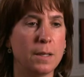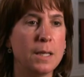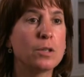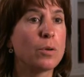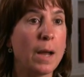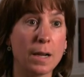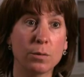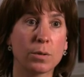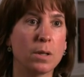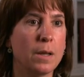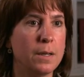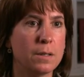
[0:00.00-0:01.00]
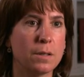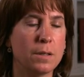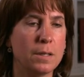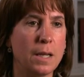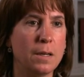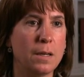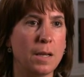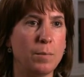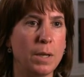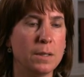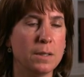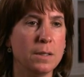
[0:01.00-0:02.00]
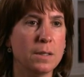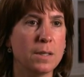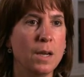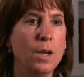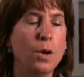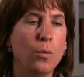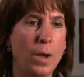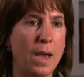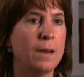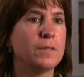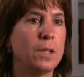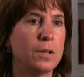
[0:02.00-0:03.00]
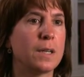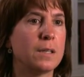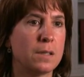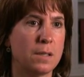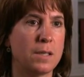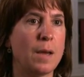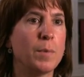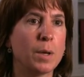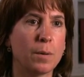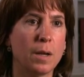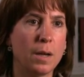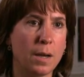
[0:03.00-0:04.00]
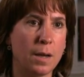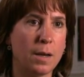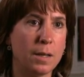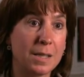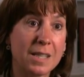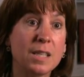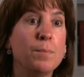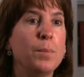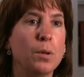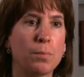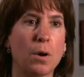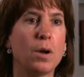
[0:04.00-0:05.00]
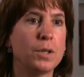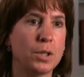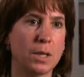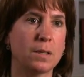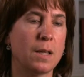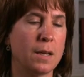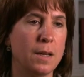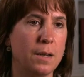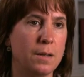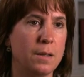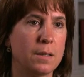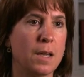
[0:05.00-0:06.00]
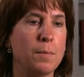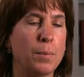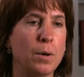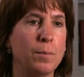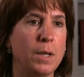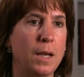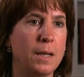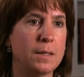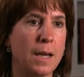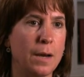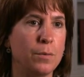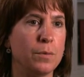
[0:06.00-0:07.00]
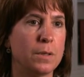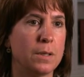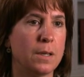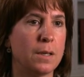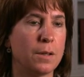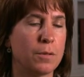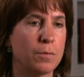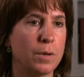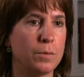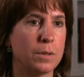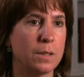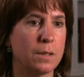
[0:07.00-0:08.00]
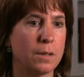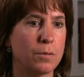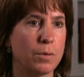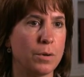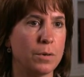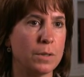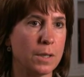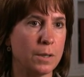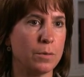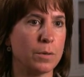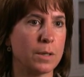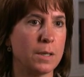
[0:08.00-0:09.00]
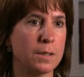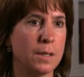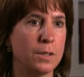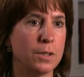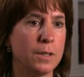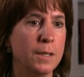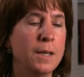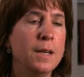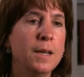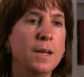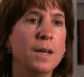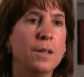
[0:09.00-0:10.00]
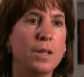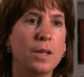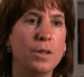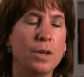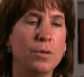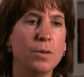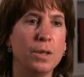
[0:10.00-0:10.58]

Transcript: interact with clients on a day-to-day basis, we have to look at systemic, simple projects that can permeate out throughout our entire organization. The other